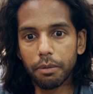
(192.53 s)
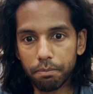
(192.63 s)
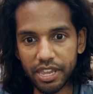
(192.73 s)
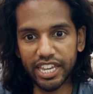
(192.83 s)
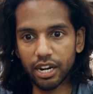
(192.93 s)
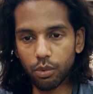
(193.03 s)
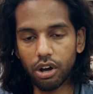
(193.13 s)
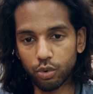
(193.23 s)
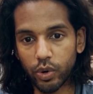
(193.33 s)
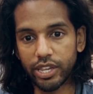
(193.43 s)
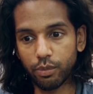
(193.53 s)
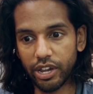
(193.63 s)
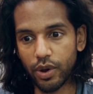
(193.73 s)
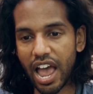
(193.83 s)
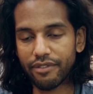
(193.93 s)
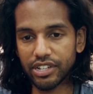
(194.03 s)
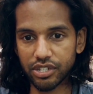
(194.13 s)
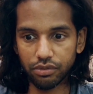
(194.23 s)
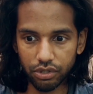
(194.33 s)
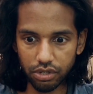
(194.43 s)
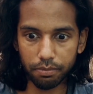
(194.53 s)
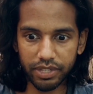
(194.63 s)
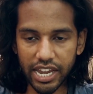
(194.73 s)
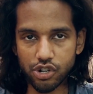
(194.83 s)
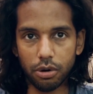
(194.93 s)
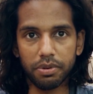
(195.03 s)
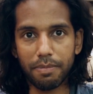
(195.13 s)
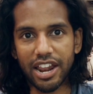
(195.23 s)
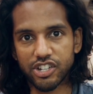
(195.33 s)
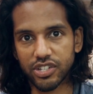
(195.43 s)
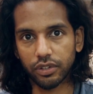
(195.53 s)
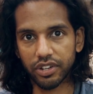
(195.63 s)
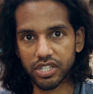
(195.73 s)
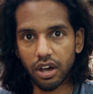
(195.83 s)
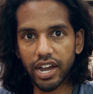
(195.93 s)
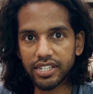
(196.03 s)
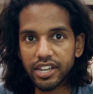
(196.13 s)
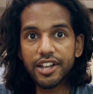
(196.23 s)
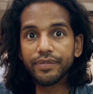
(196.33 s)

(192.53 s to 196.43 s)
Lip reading: being in a world where you're having to do the day job and manage this on the side.